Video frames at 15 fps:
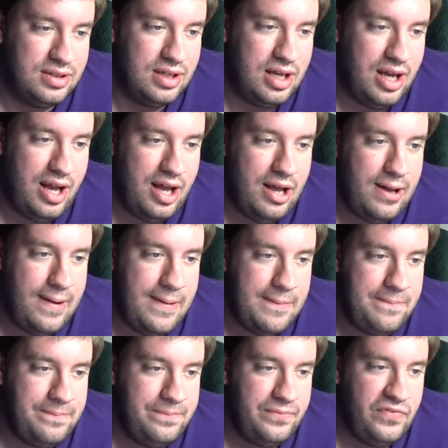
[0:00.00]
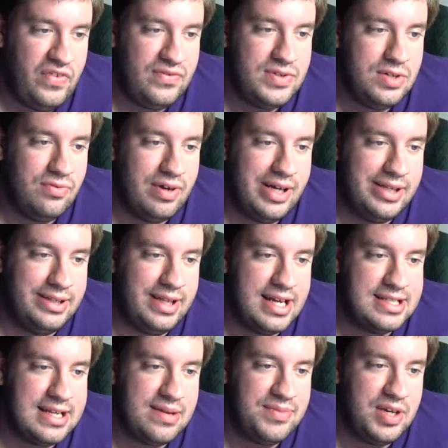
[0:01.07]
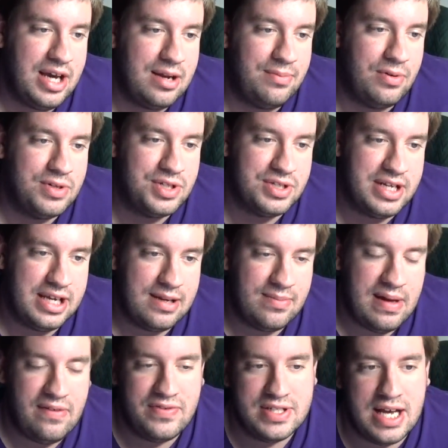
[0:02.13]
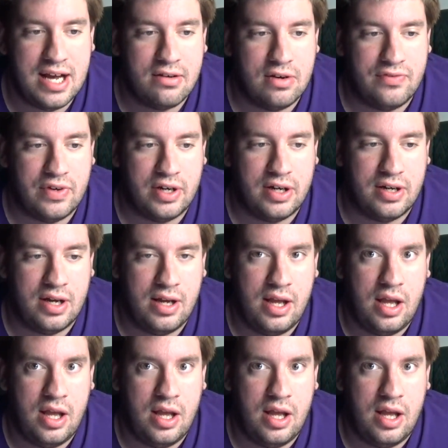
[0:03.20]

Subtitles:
51, last time you got a portrait taken by a photographer?